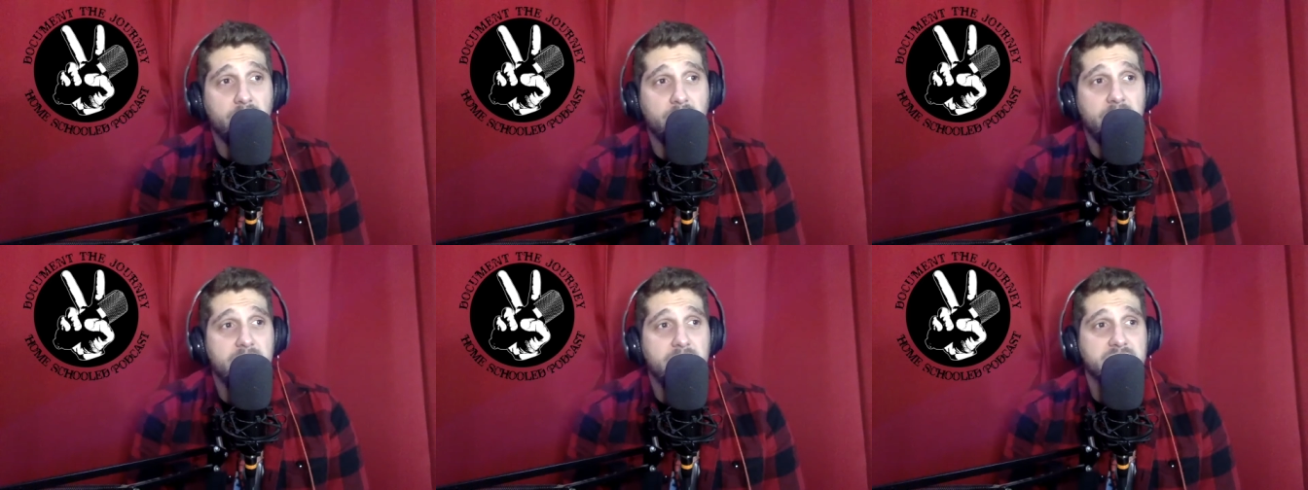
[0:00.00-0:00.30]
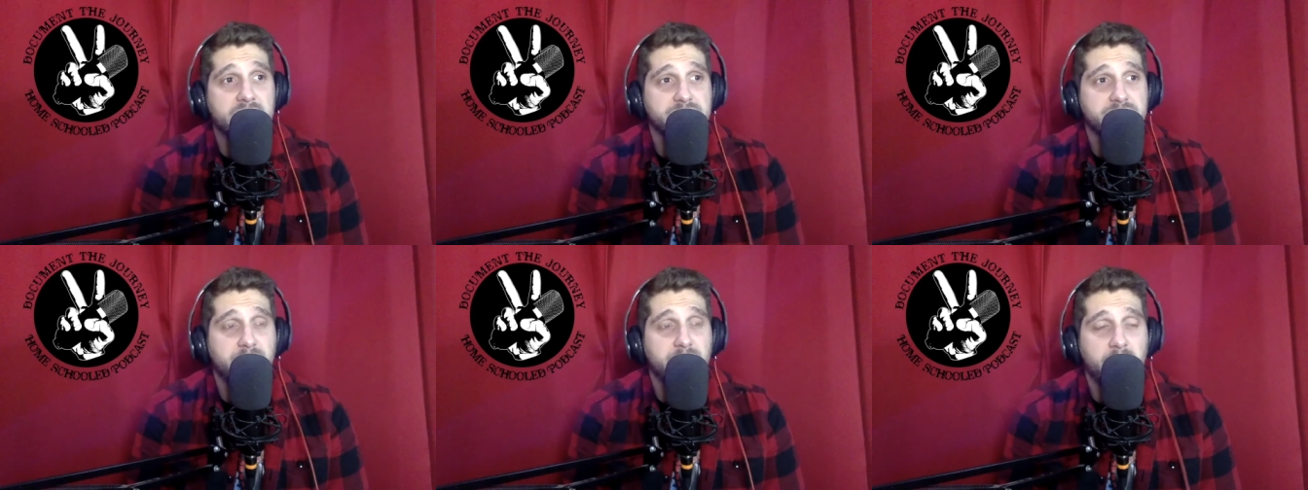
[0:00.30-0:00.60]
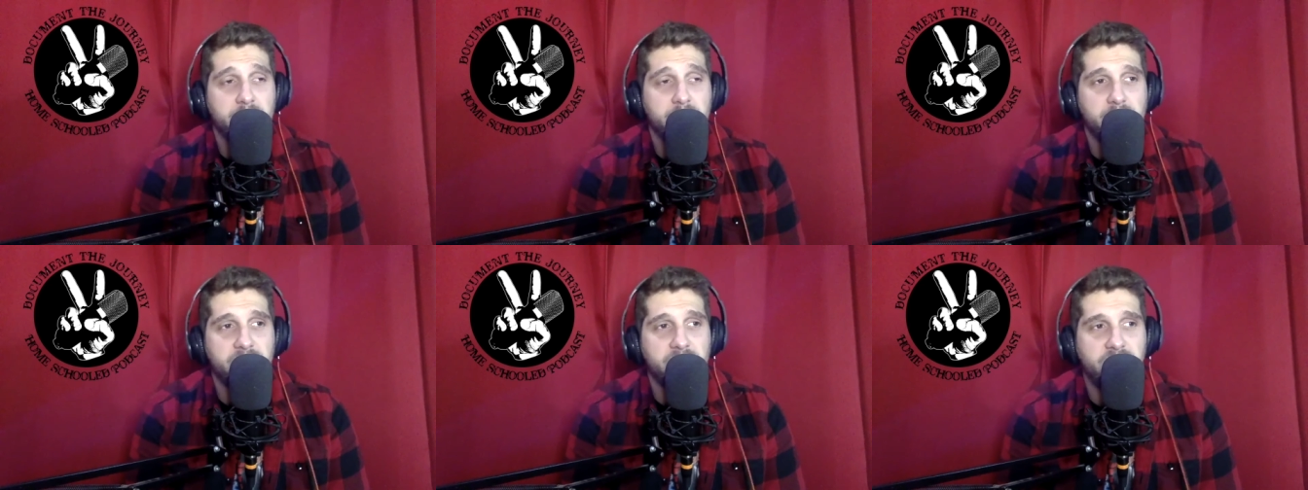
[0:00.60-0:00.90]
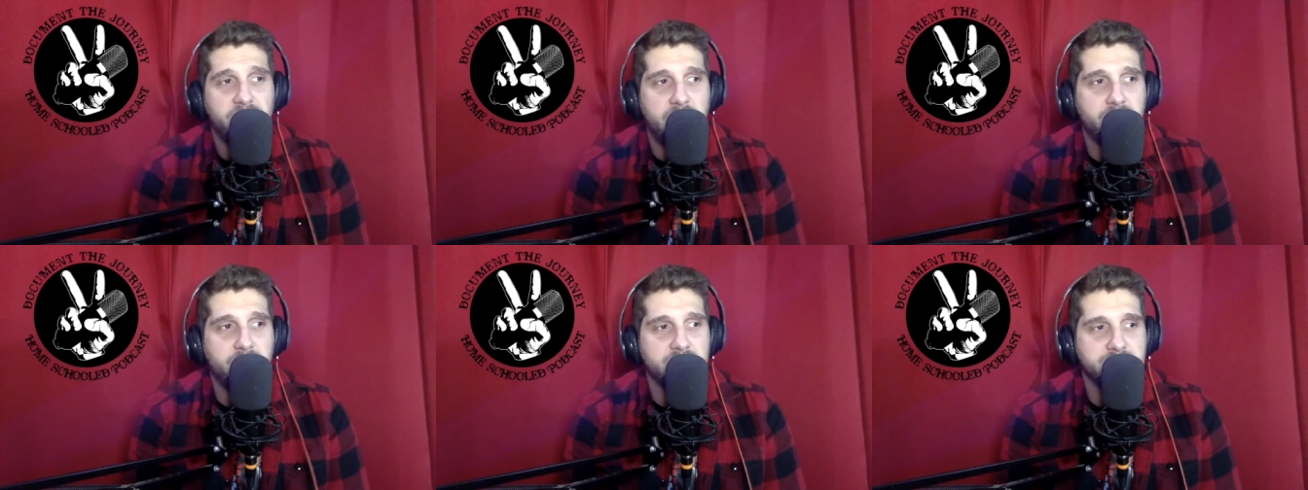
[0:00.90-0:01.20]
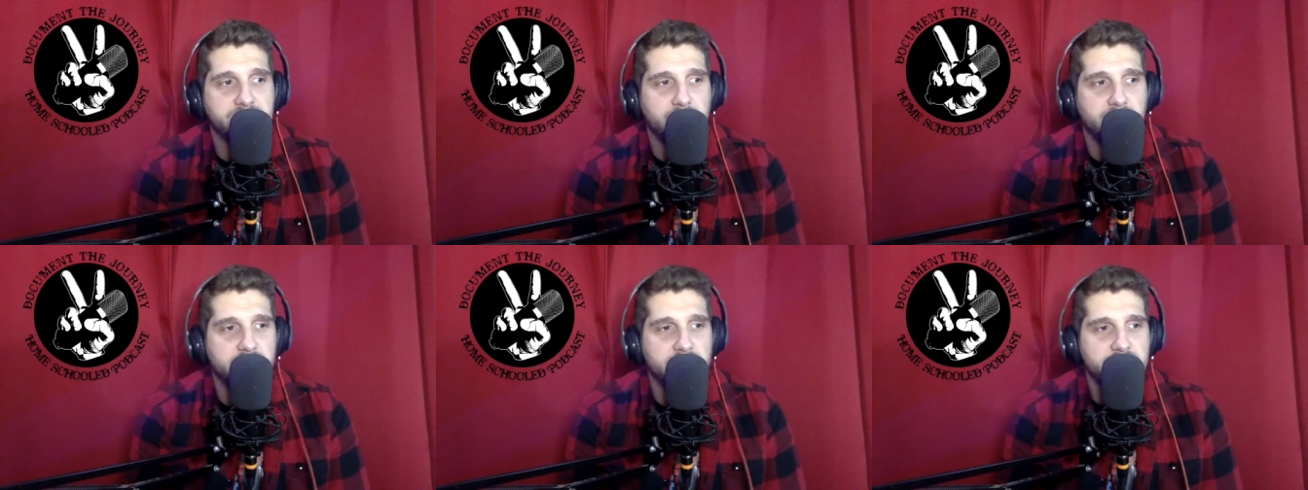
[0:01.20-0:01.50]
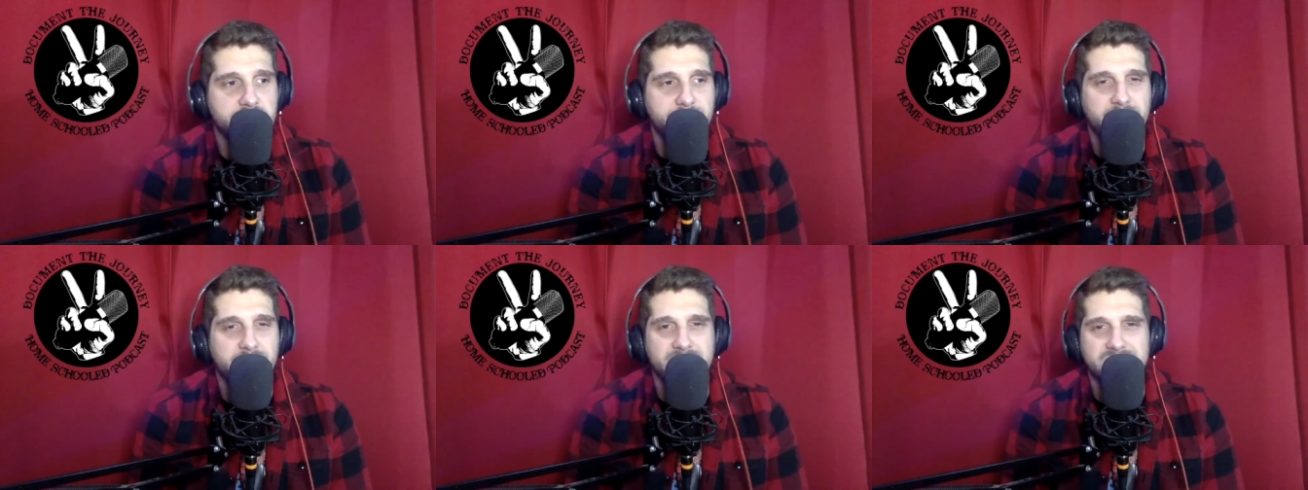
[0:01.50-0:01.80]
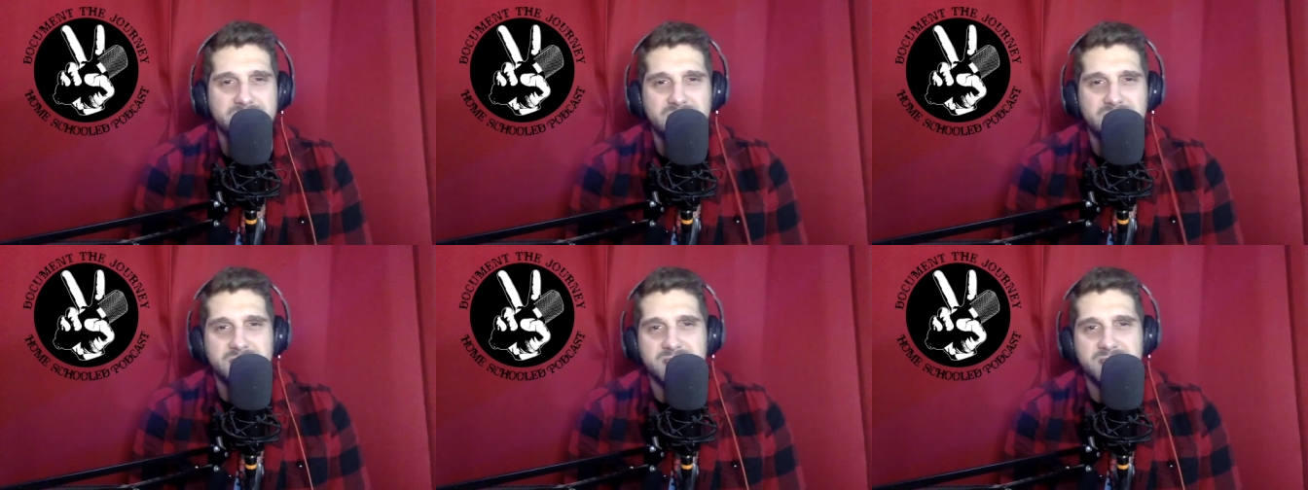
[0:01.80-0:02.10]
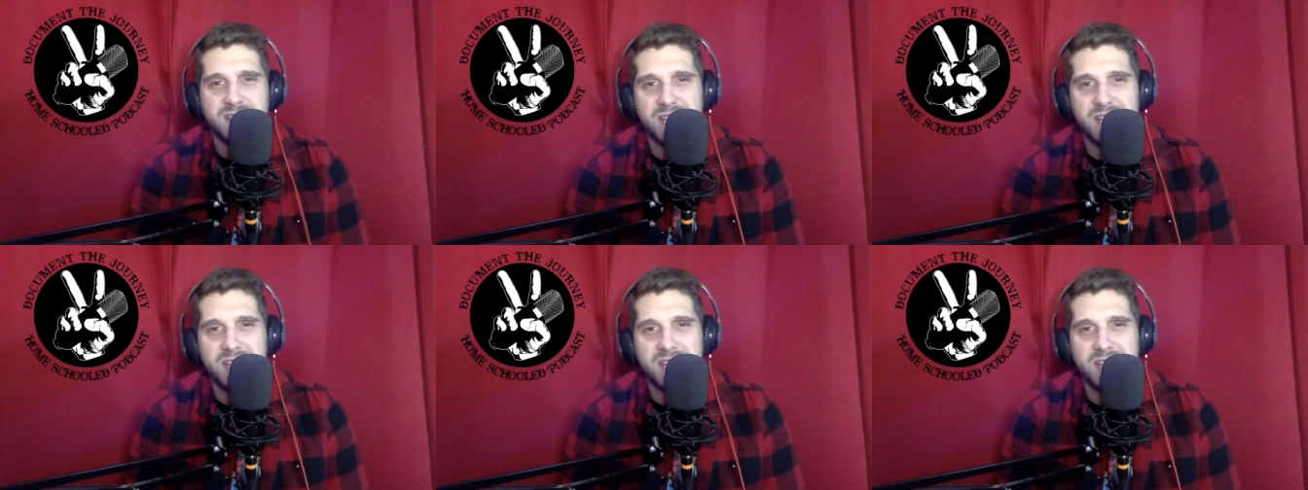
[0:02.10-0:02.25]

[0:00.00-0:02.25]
and it's probably my favorite sponsor because I just